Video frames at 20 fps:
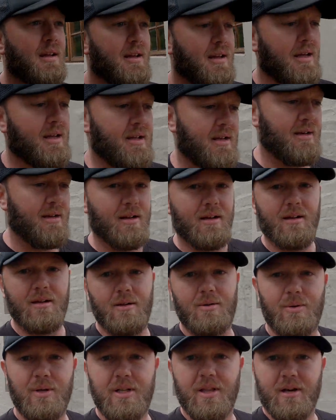and
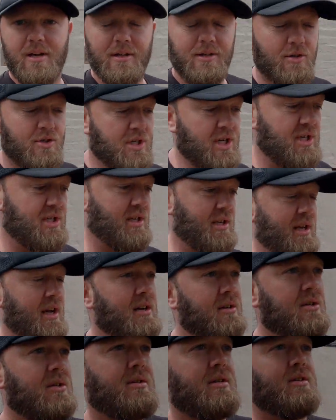we're trying to chase it
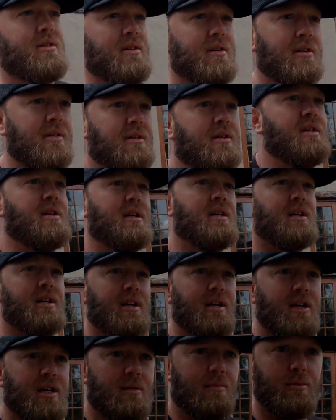out,
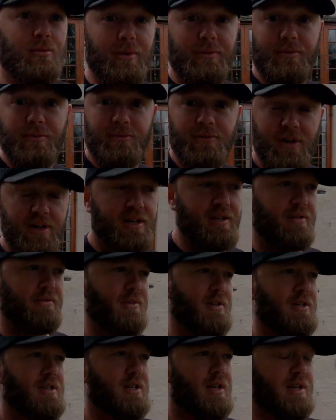but we have to find it
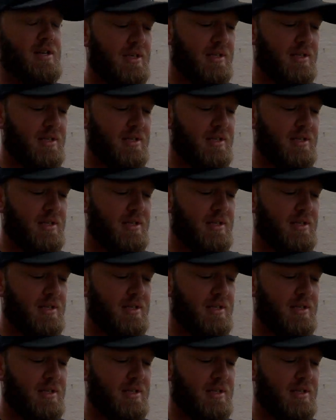first.